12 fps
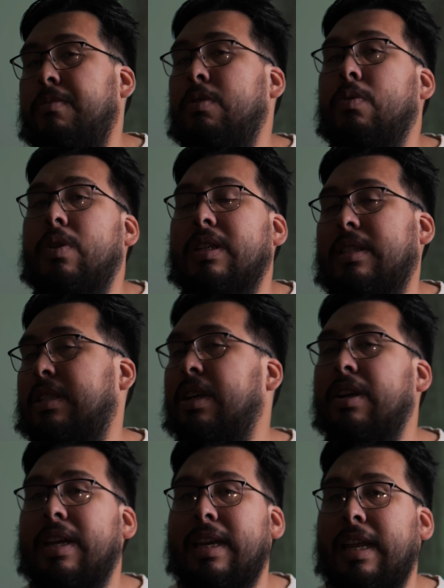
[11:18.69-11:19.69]
you
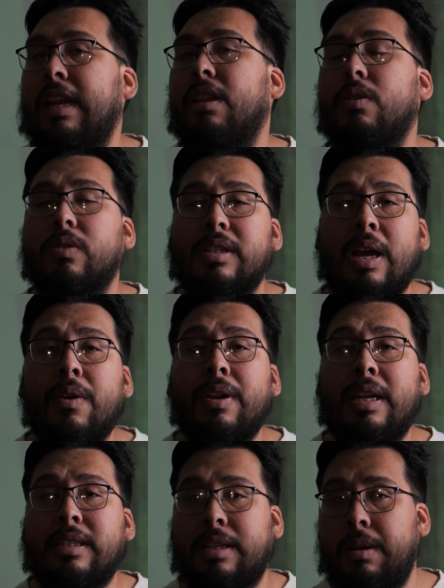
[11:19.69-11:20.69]
necessarily need those
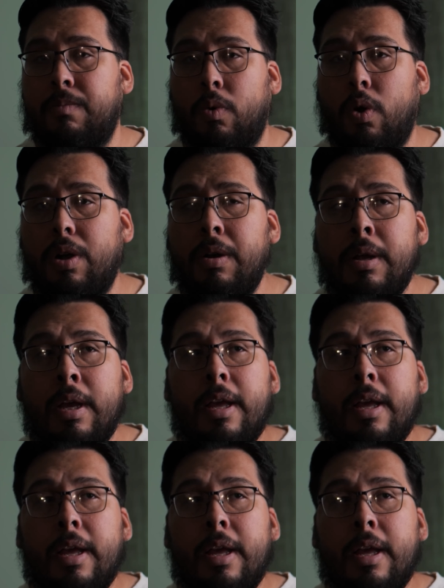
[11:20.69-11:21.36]
nowadays anymore.